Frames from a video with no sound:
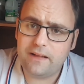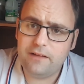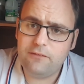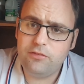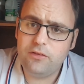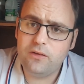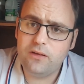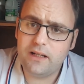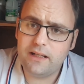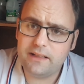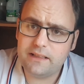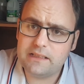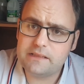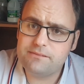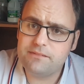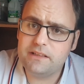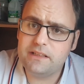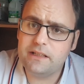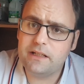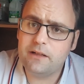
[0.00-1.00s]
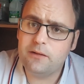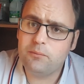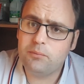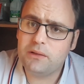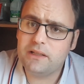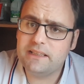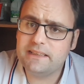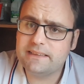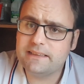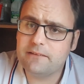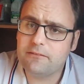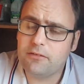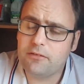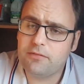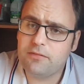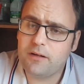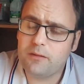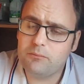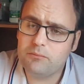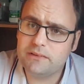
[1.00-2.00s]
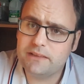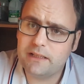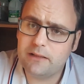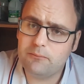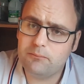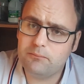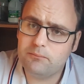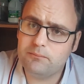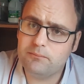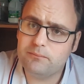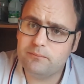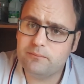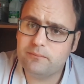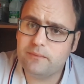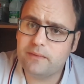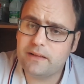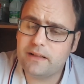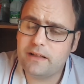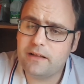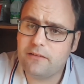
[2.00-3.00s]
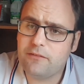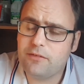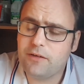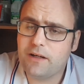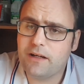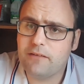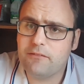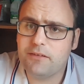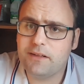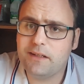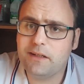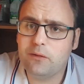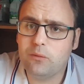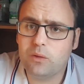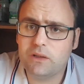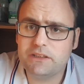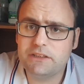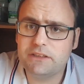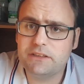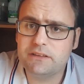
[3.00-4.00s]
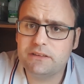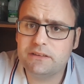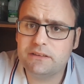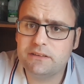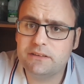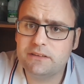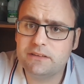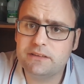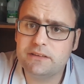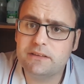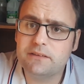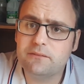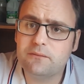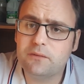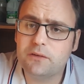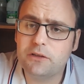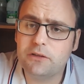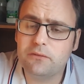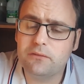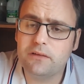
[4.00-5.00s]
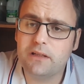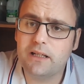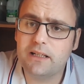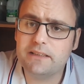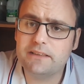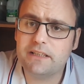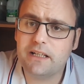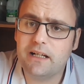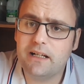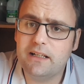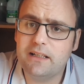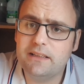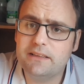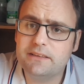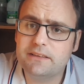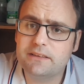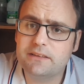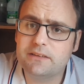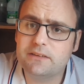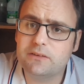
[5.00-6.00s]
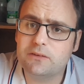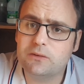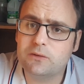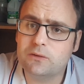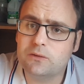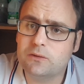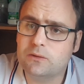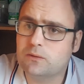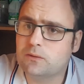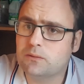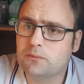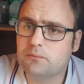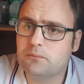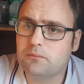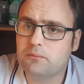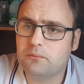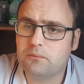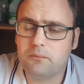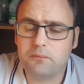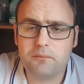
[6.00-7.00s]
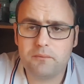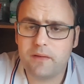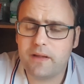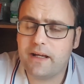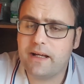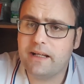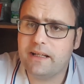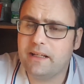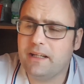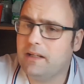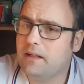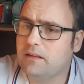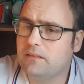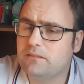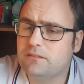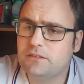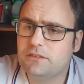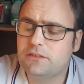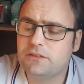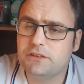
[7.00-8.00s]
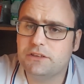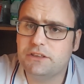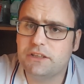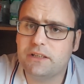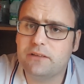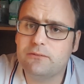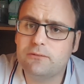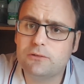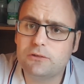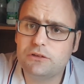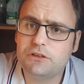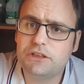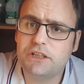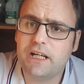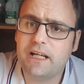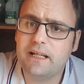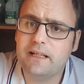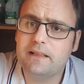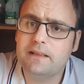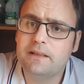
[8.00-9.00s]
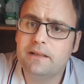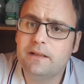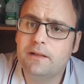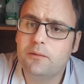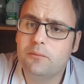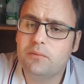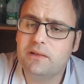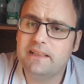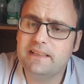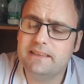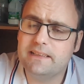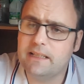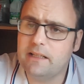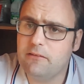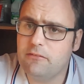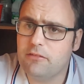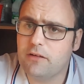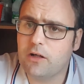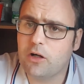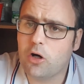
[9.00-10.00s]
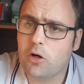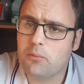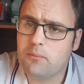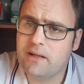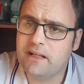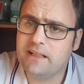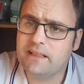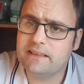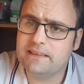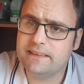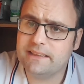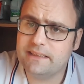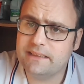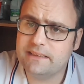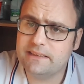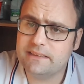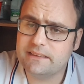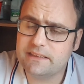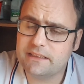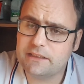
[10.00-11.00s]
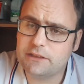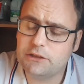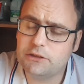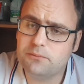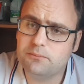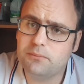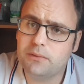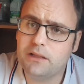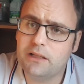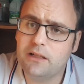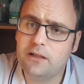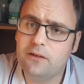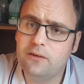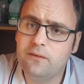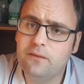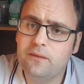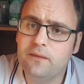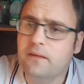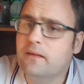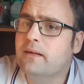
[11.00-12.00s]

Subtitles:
If you like this video, please give a thumbs up. If you have any questions what you would like to ask, or any just general chat, please leave a comment in the section below.